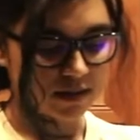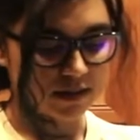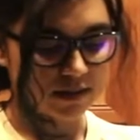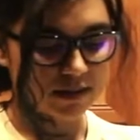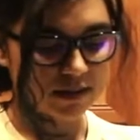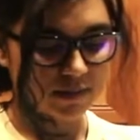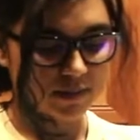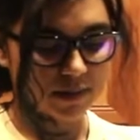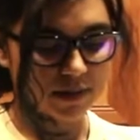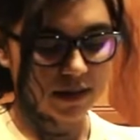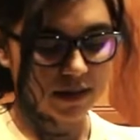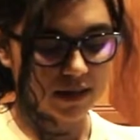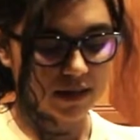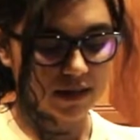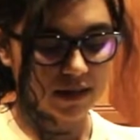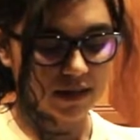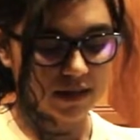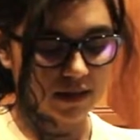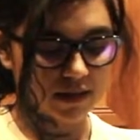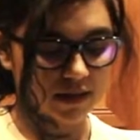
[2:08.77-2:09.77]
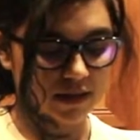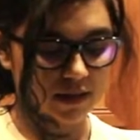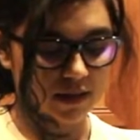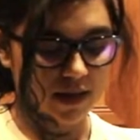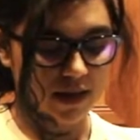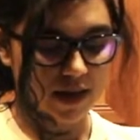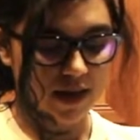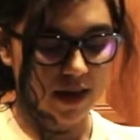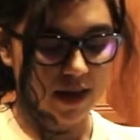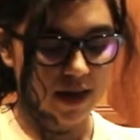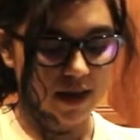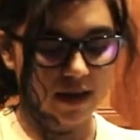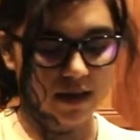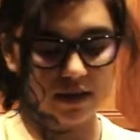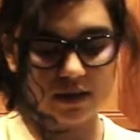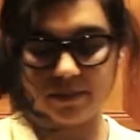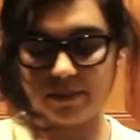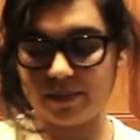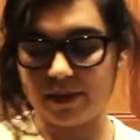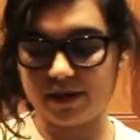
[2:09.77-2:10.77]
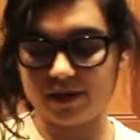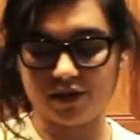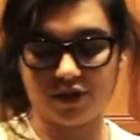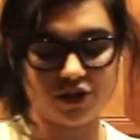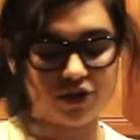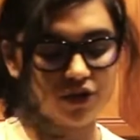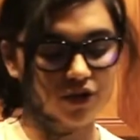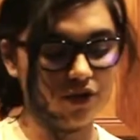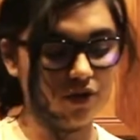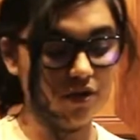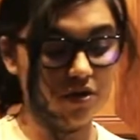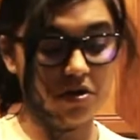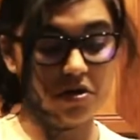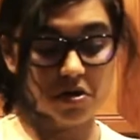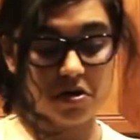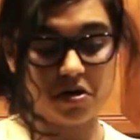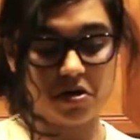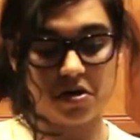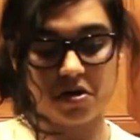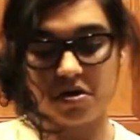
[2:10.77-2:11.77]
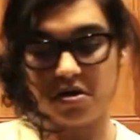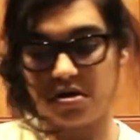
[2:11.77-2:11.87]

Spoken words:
dipping it in the egg mixture.